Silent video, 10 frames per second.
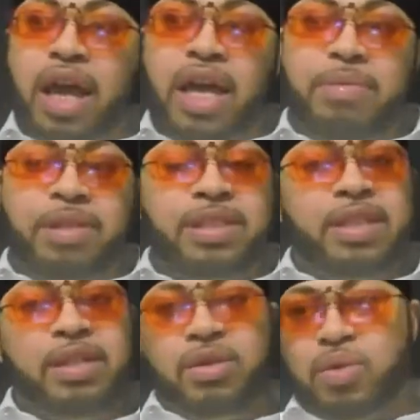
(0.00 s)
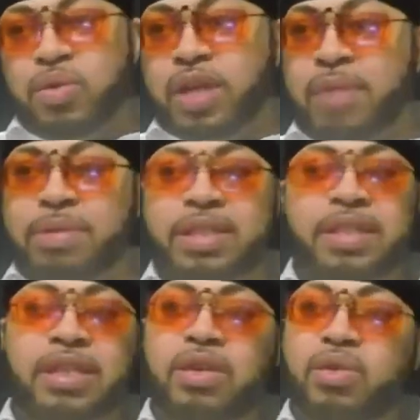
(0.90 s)
ABC News,
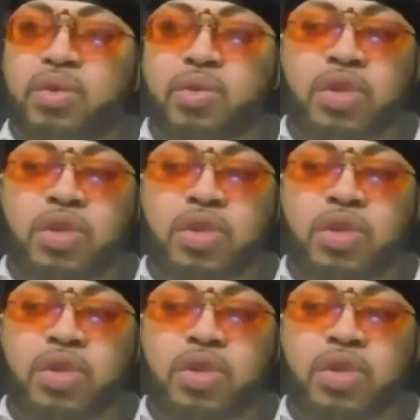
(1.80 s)
NBC News,